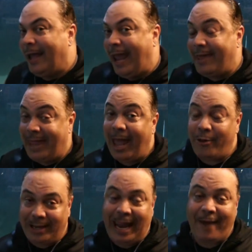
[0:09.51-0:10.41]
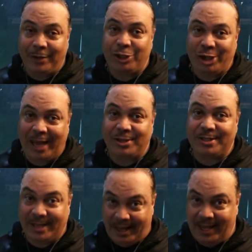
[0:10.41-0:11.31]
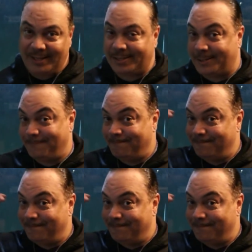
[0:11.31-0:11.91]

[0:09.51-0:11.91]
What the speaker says: and now then having to change it to this.